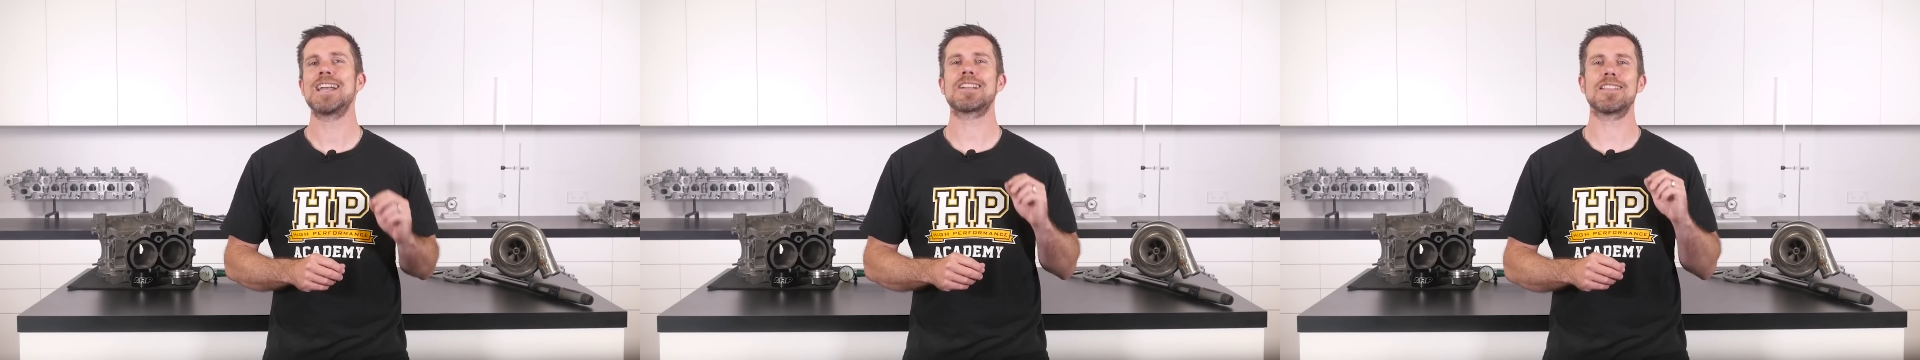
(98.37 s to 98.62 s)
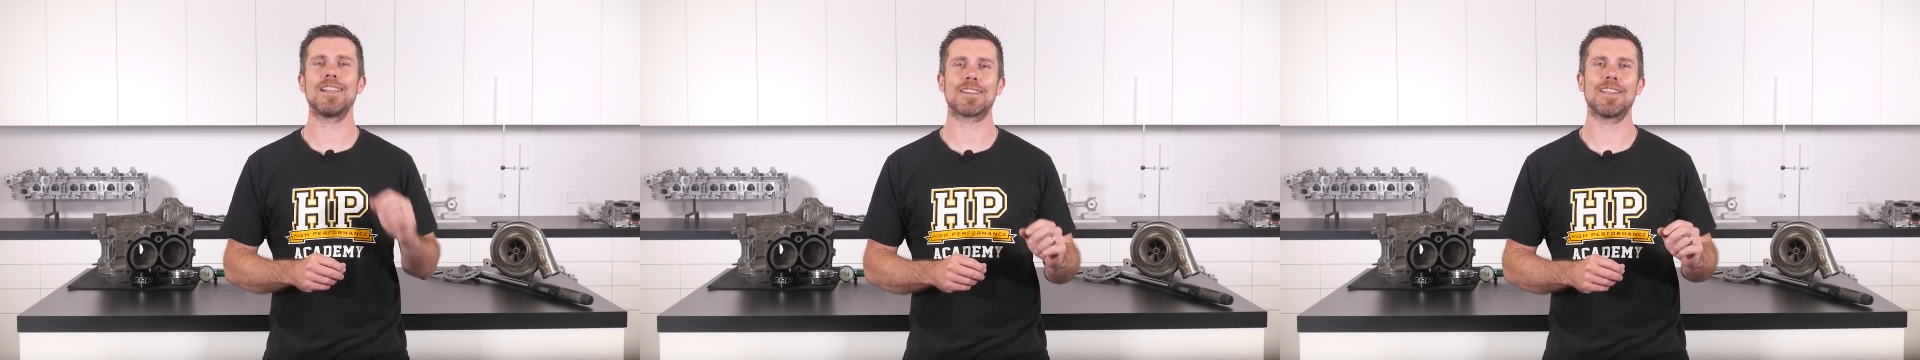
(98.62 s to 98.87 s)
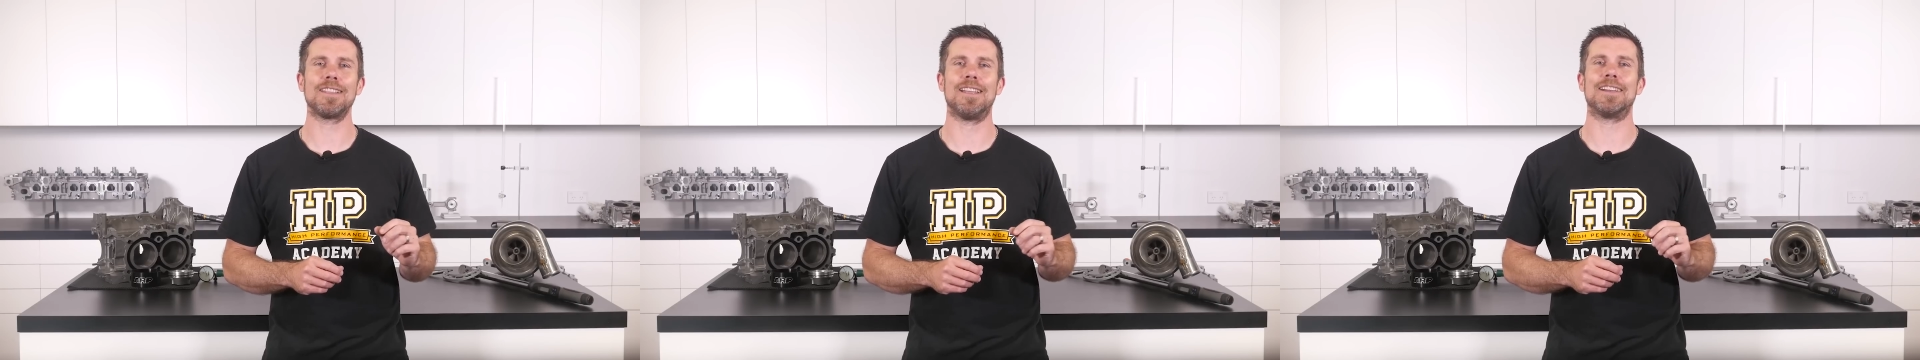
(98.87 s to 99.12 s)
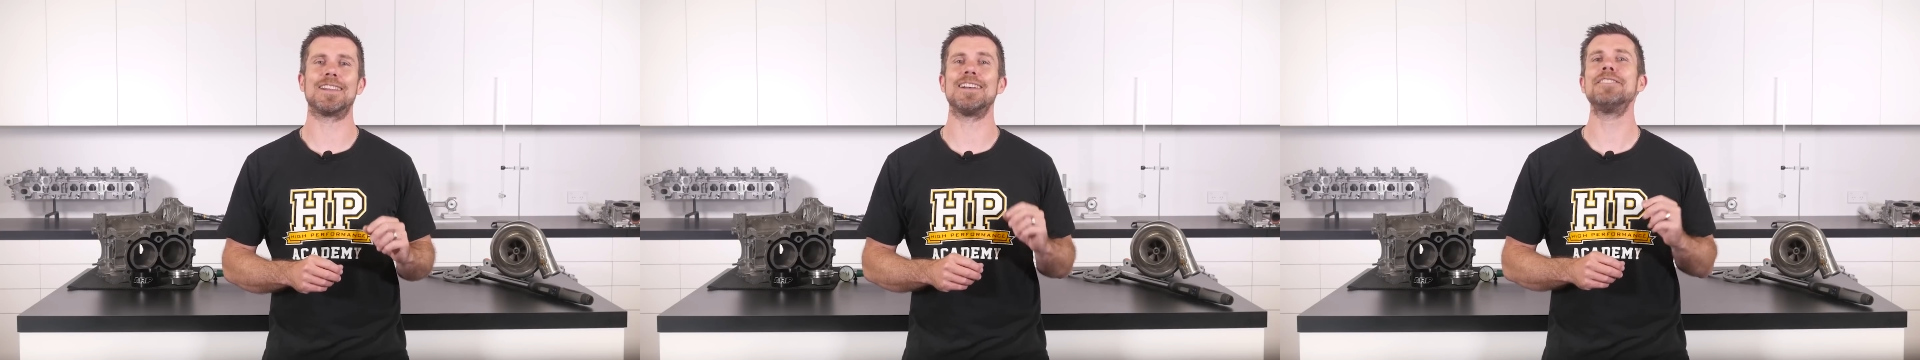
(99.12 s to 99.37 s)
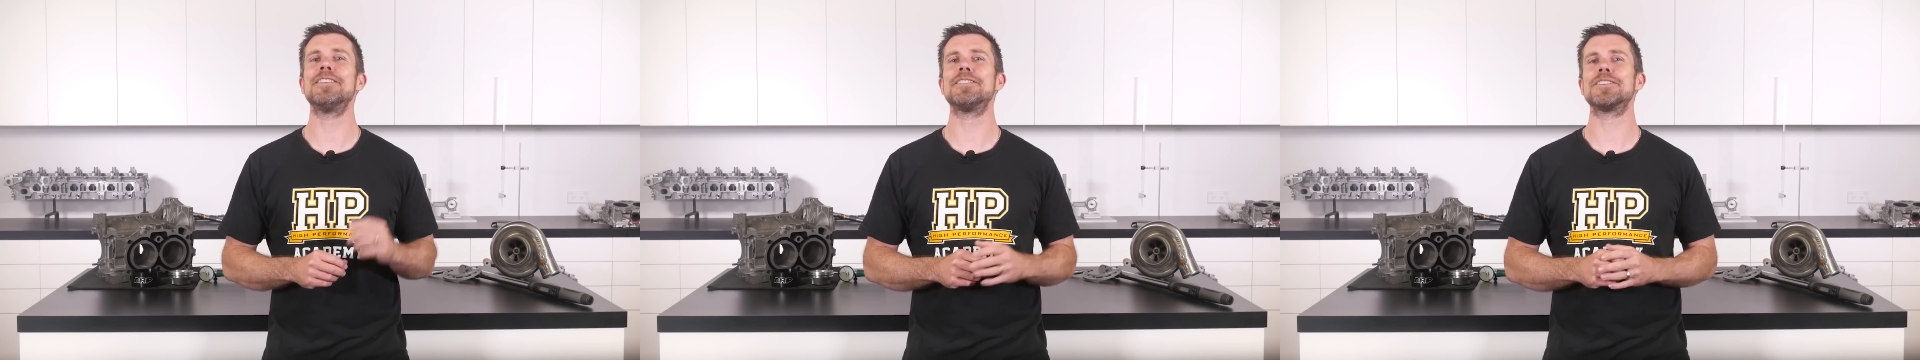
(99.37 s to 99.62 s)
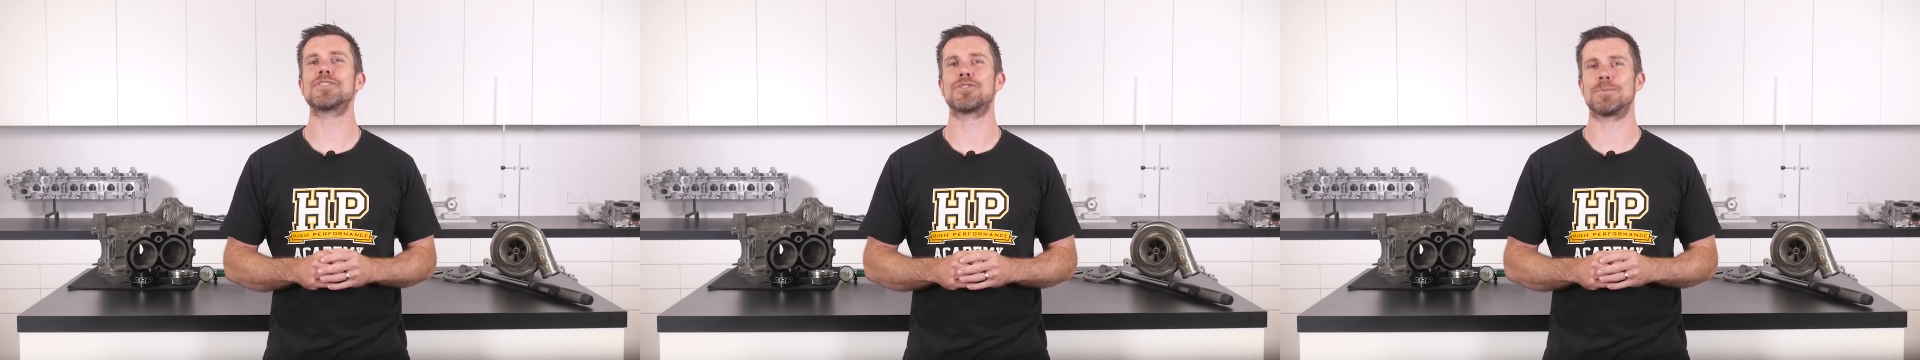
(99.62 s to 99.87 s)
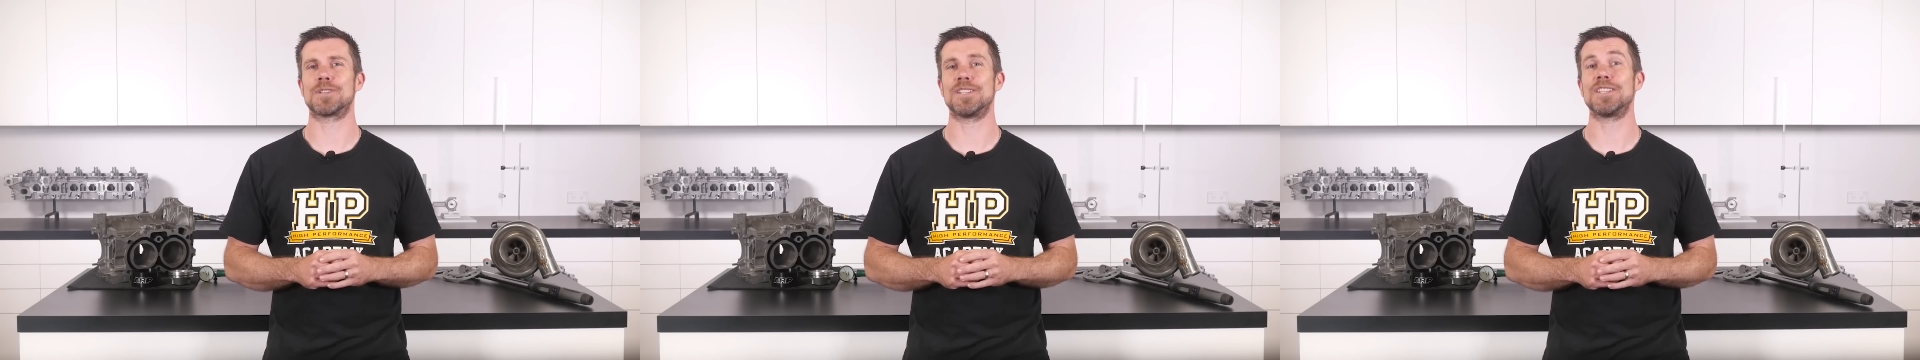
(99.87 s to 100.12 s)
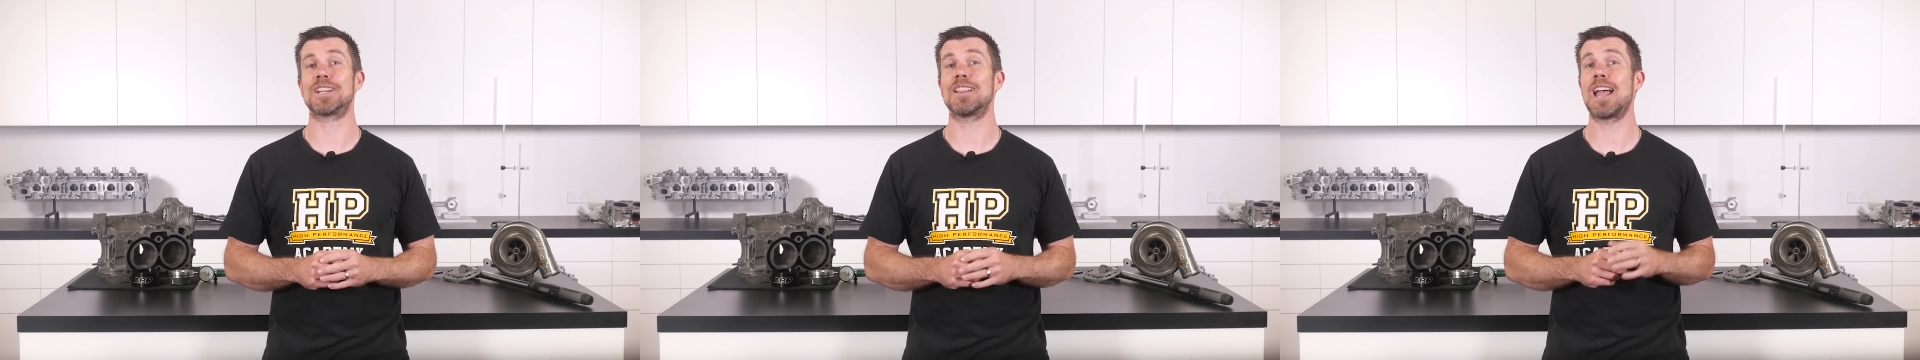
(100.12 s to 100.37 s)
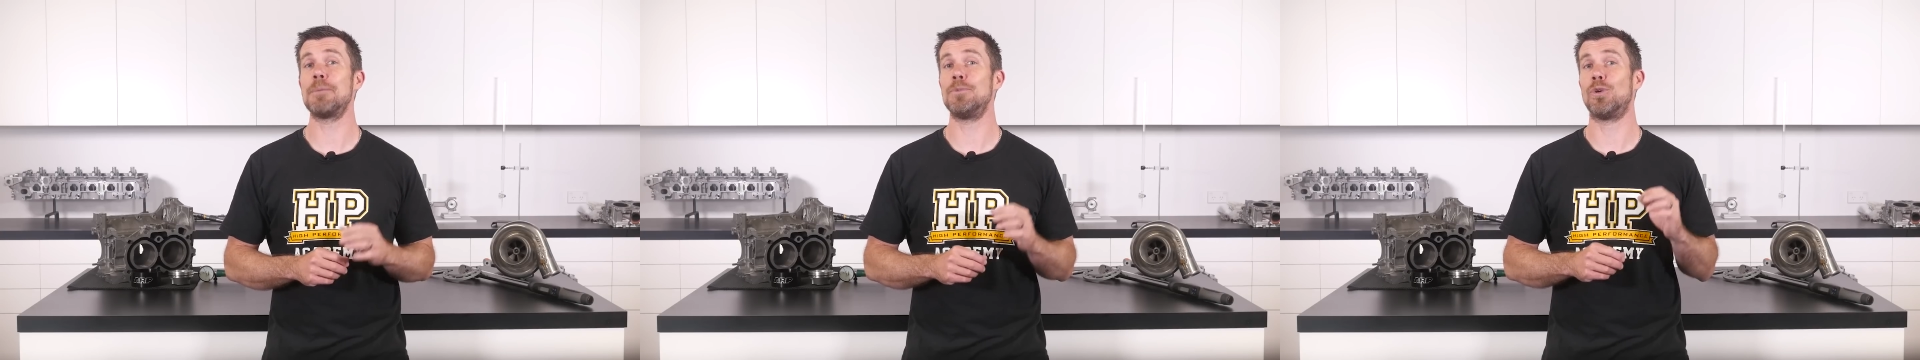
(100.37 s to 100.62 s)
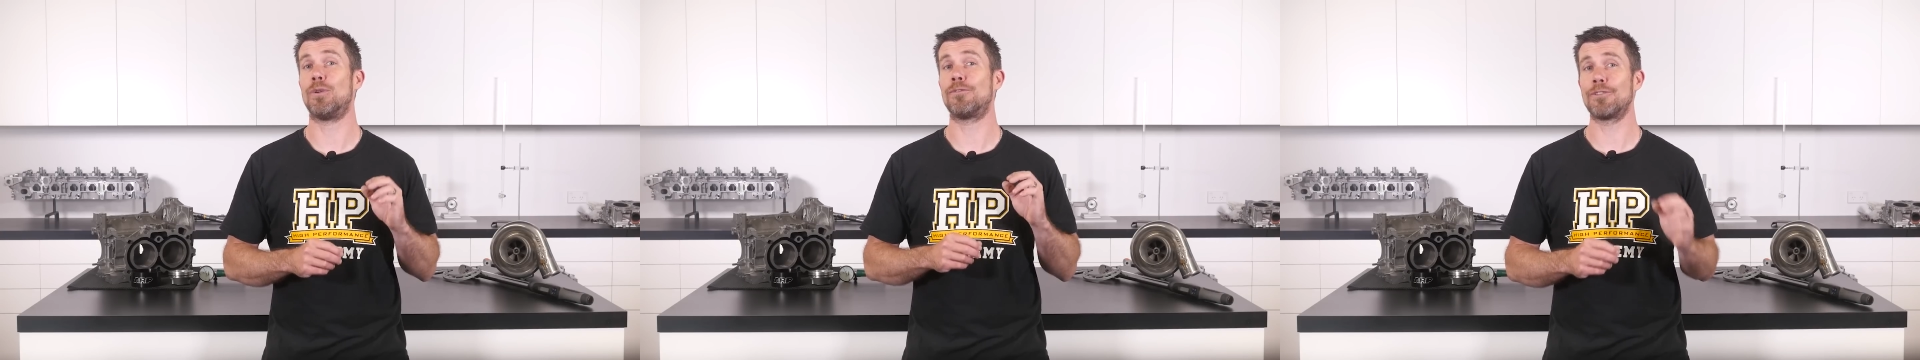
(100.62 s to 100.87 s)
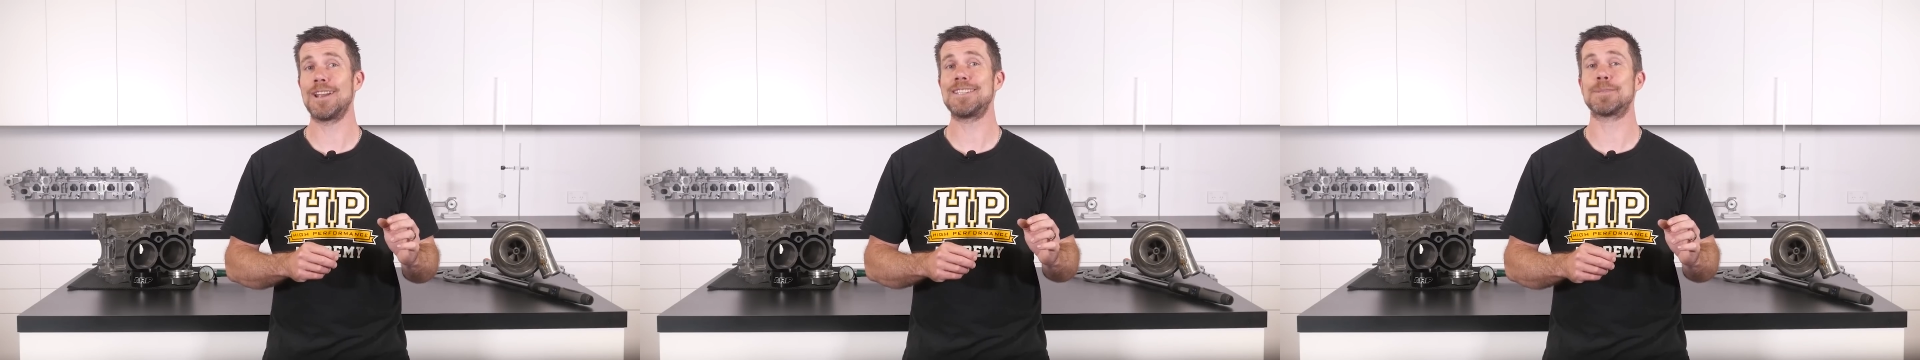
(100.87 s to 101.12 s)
click the link in the description to claim your free